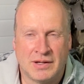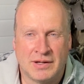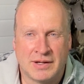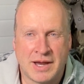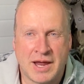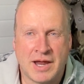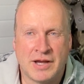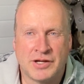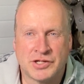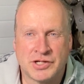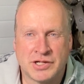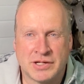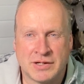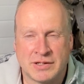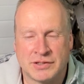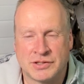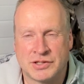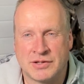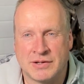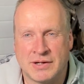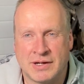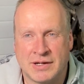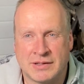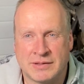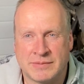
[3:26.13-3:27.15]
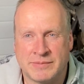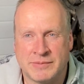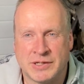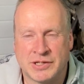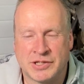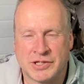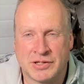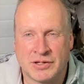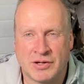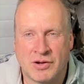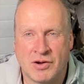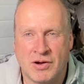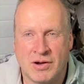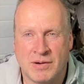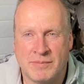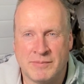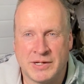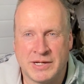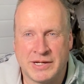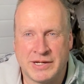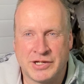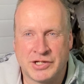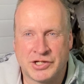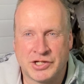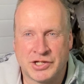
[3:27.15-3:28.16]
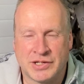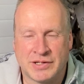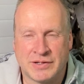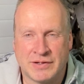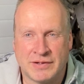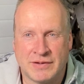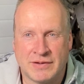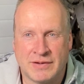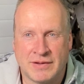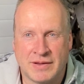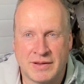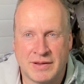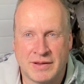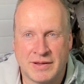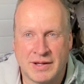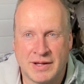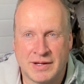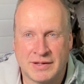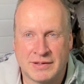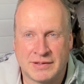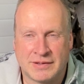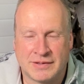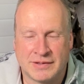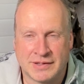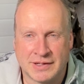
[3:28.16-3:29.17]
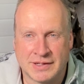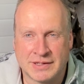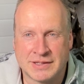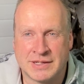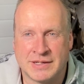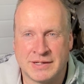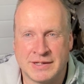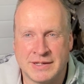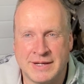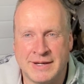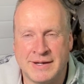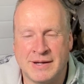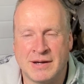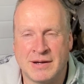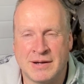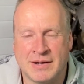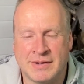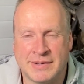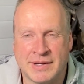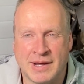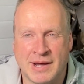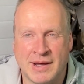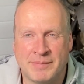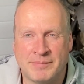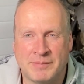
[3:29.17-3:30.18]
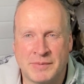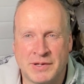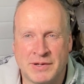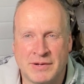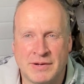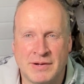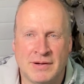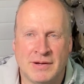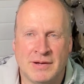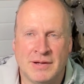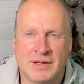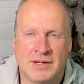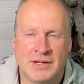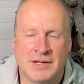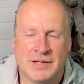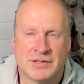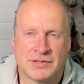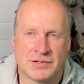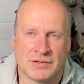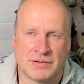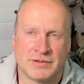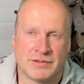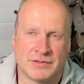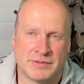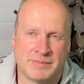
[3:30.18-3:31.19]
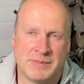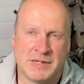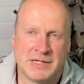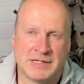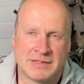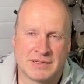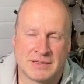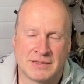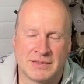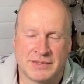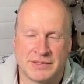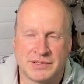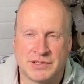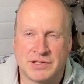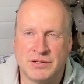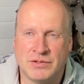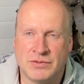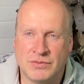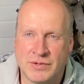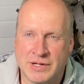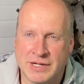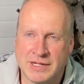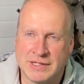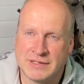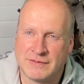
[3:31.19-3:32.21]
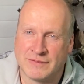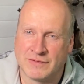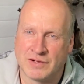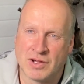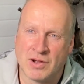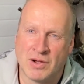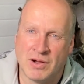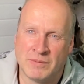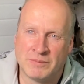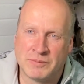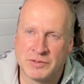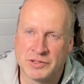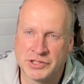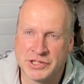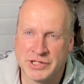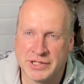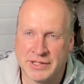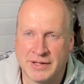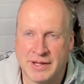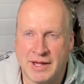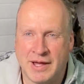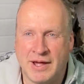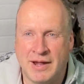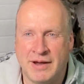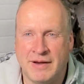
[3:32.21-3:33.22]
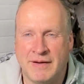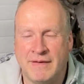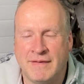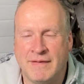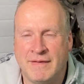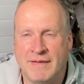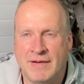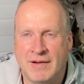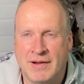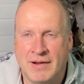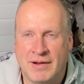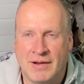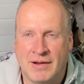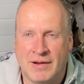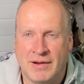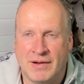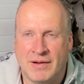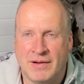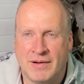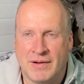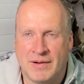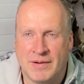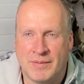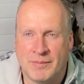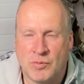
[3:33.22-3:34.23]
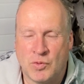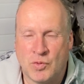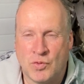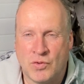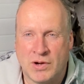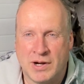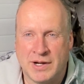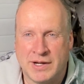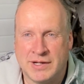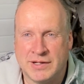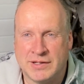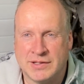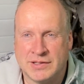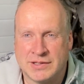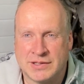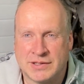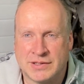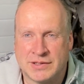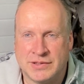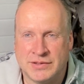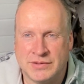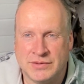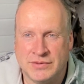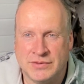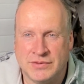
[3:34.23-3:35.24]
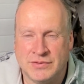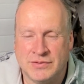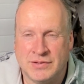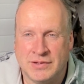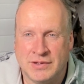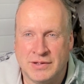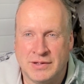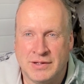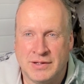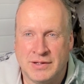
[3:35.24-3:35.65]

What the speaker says: engine and transmission combination that doesn't need an adapter. So there's basically 2 ways of accomplishing that. One is to